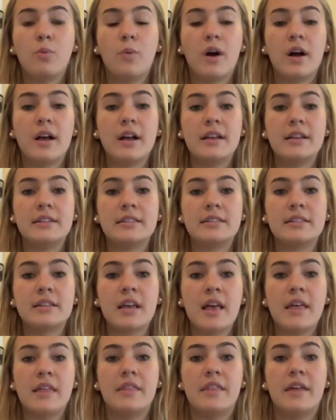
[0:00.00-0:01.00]
was
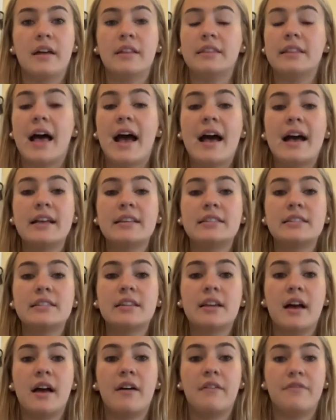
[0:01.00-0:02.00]
the last
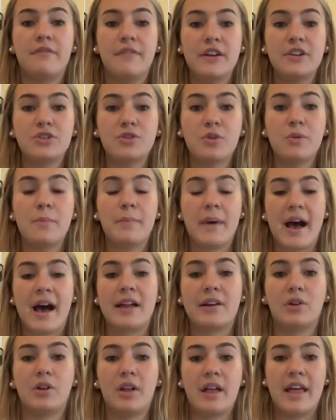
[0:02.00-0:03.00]
official
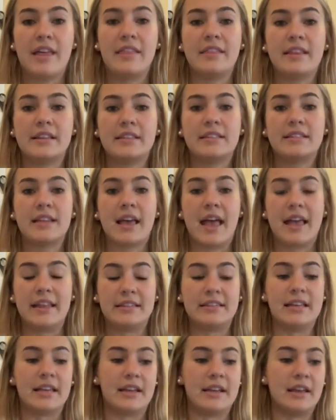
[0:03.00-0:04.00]
battle, and this
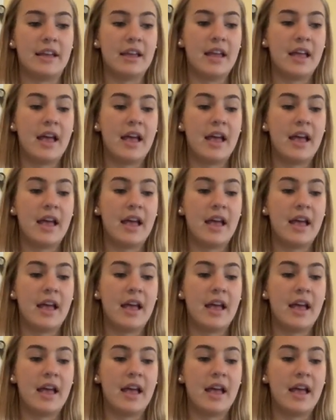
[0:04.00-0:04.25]
ended